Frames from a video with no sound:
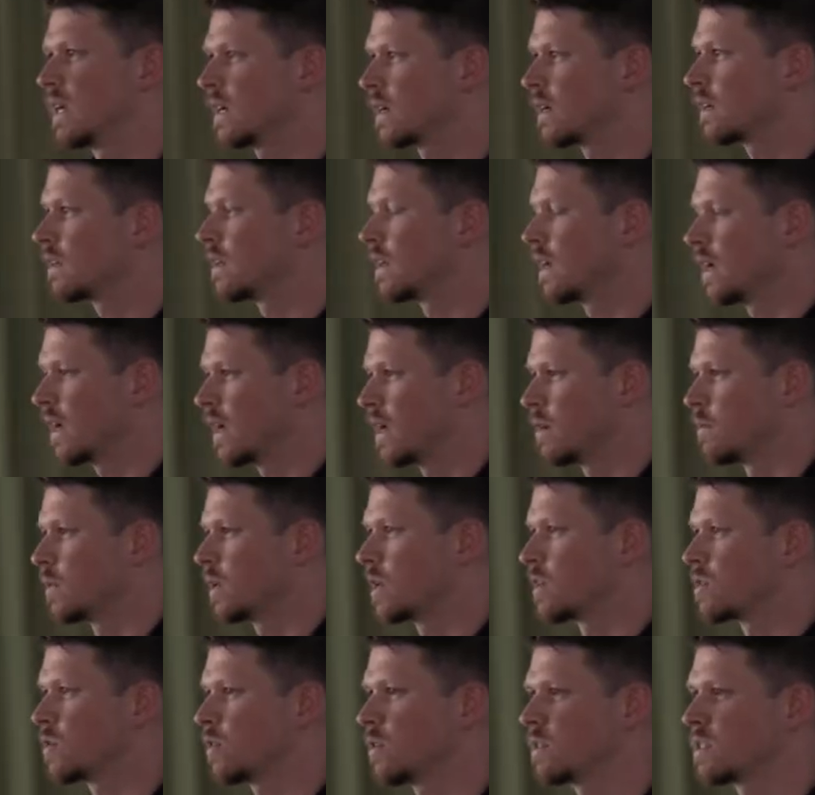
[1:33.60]
technically I am a
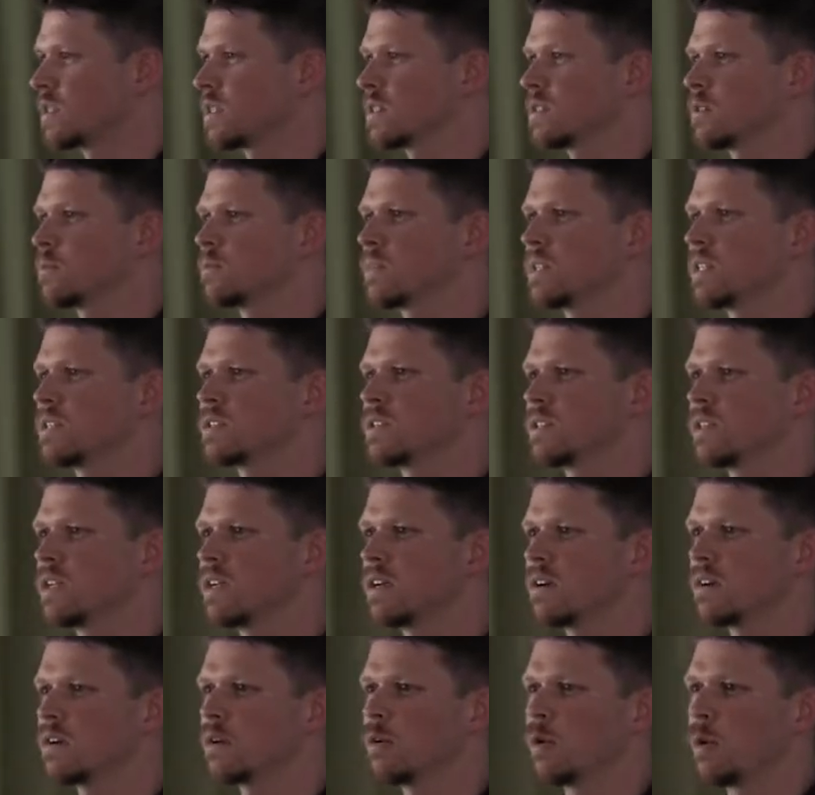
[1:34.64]
control systems
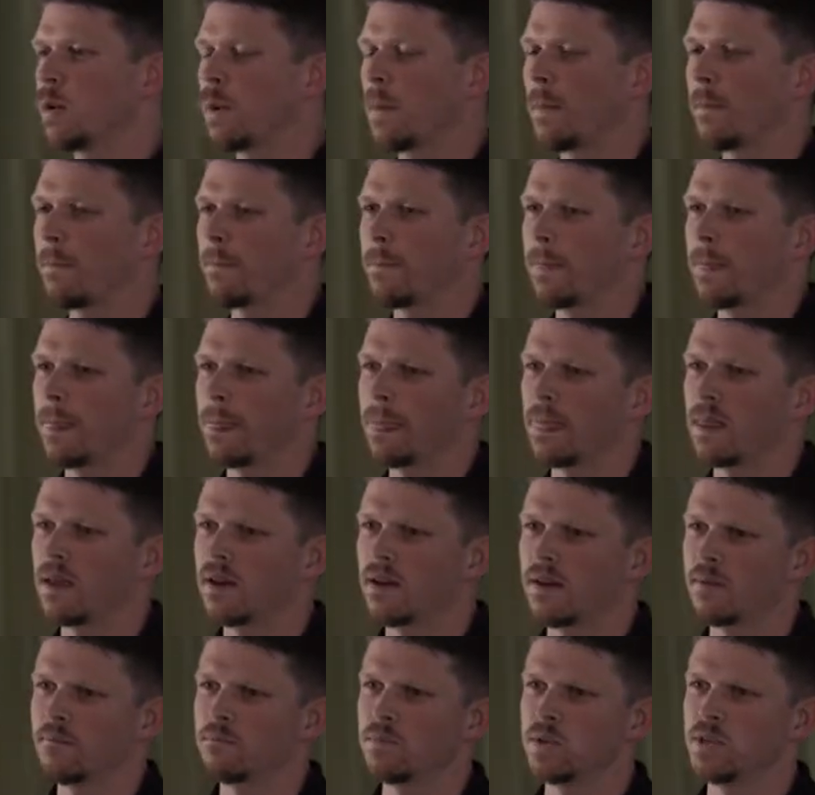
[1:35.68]
engineer,
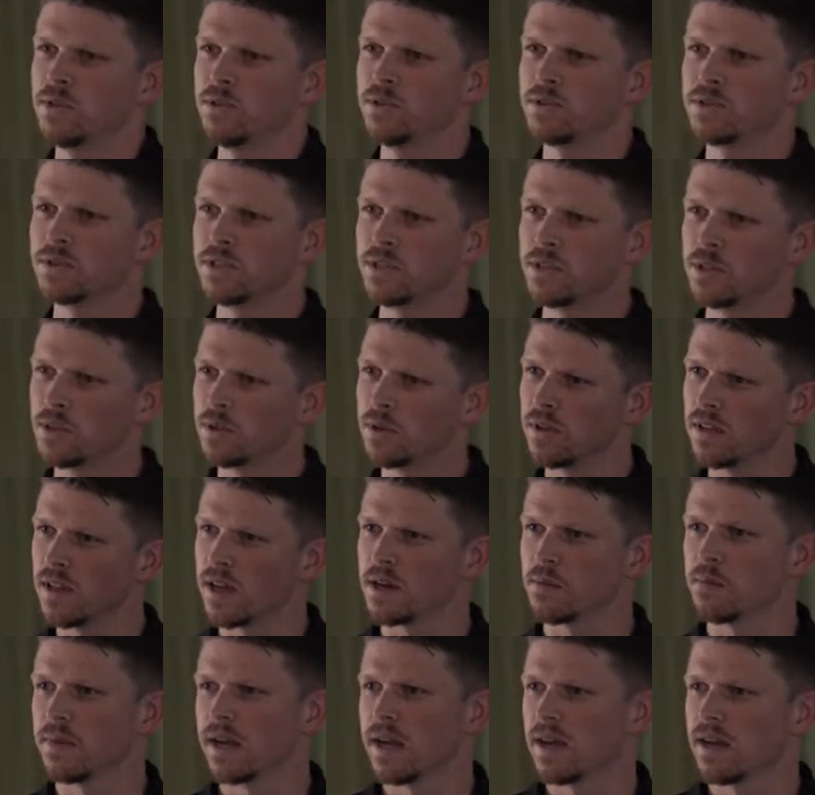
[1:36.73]
used to do a
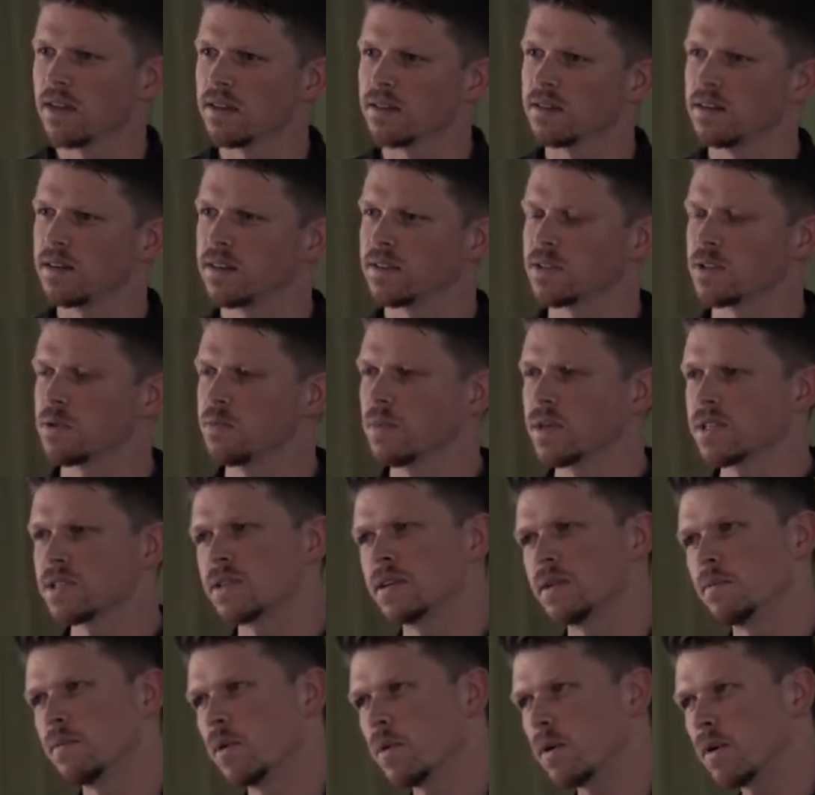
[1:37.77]
lot of math, not so much
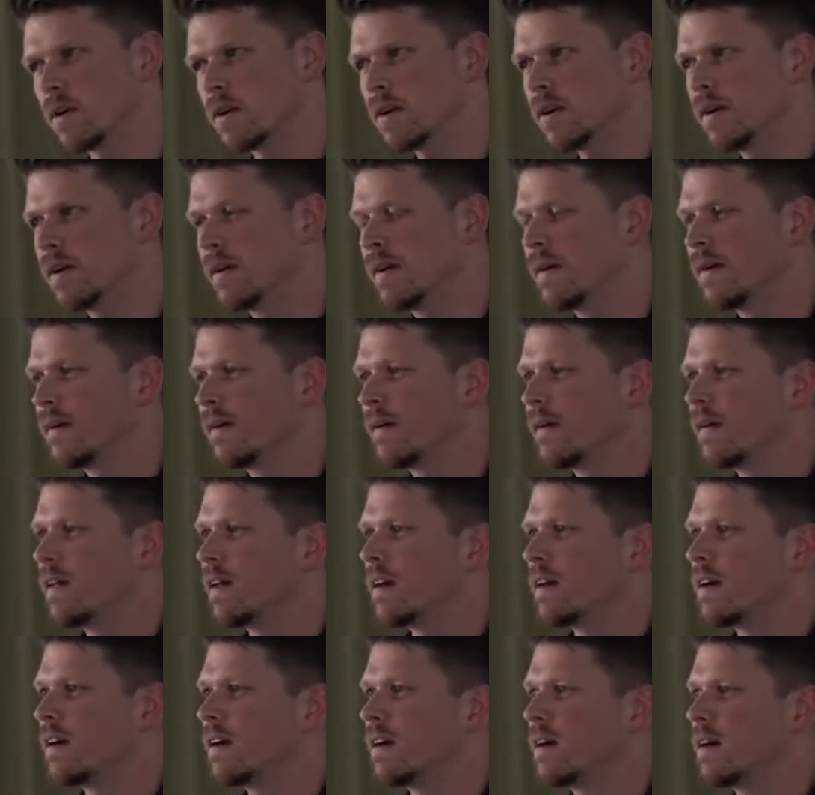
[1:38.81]
anymore,
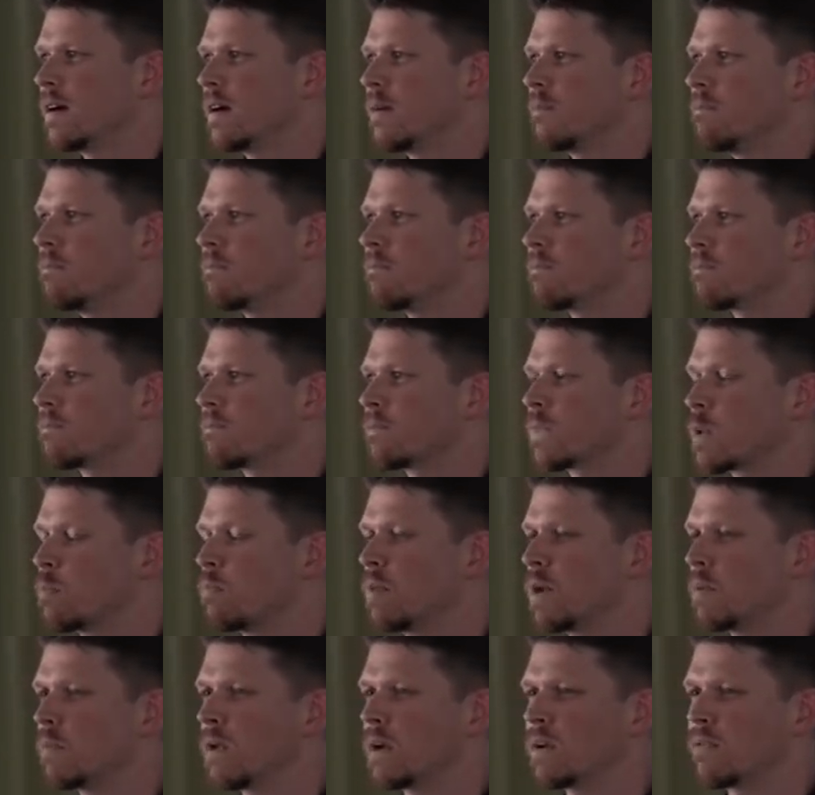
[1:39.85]
but
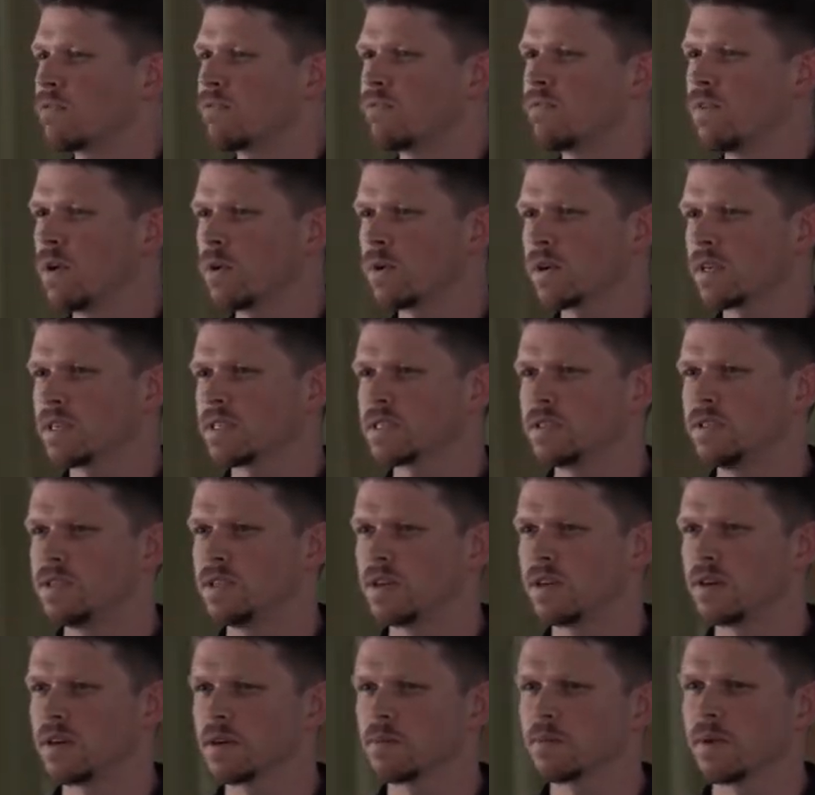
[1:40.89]
my focus
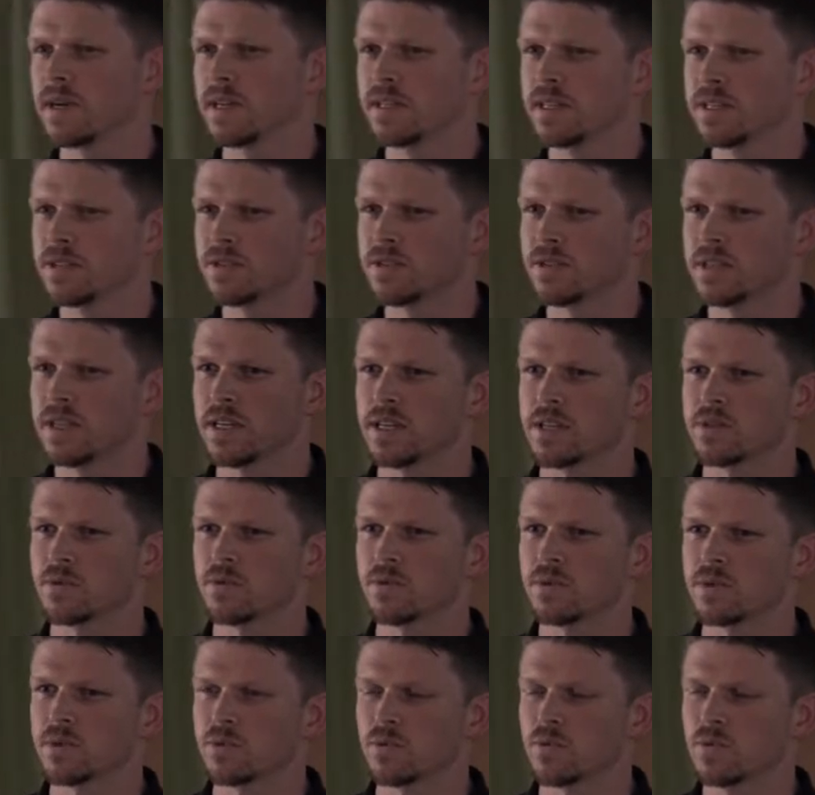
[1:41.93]
during my
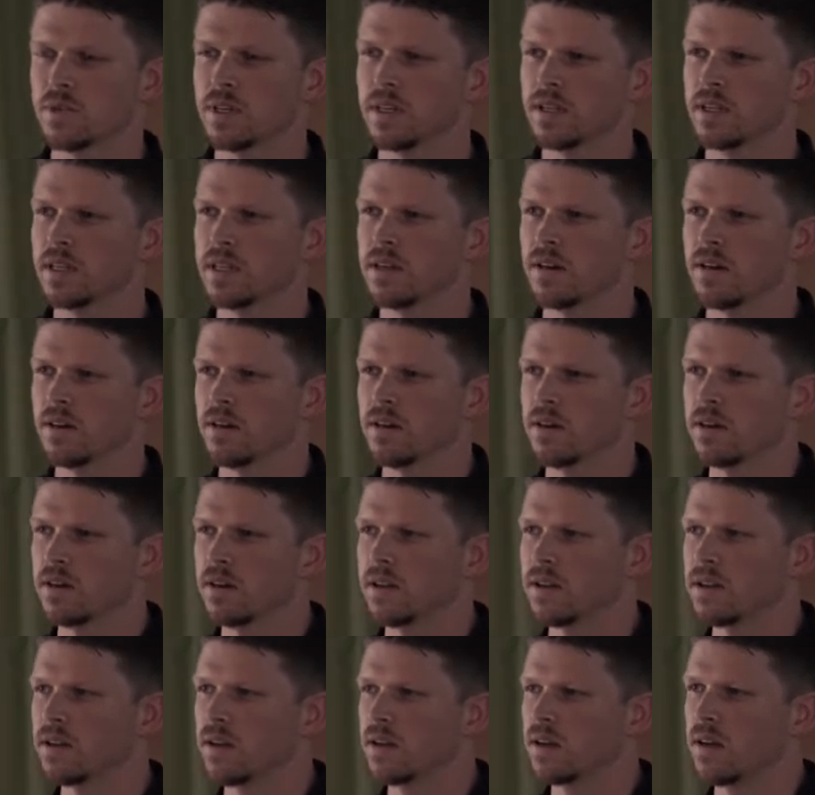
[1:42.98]
dissertation was really
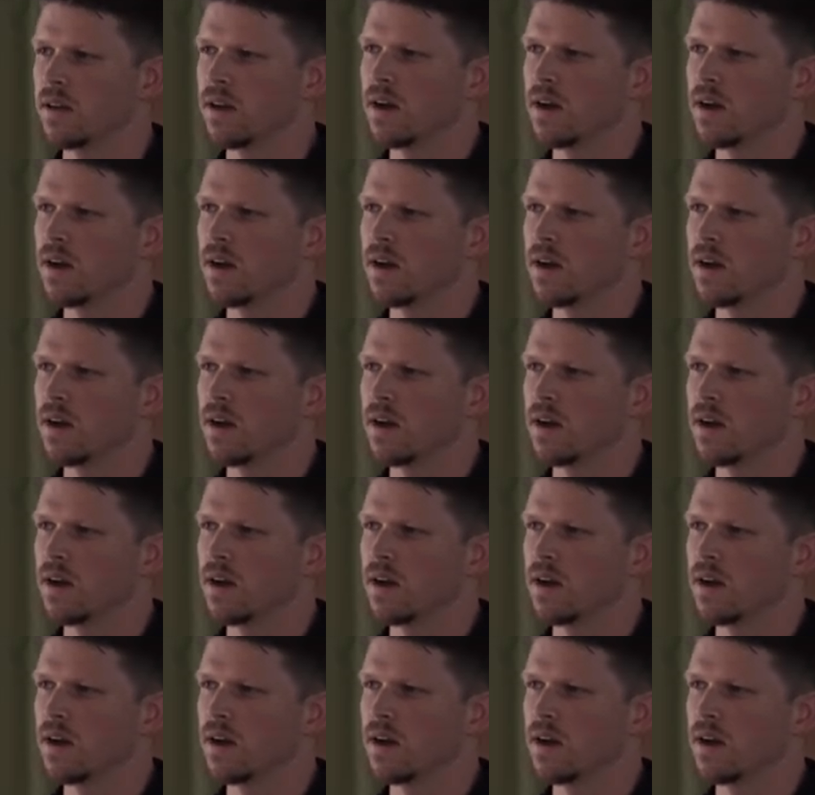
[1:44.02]
on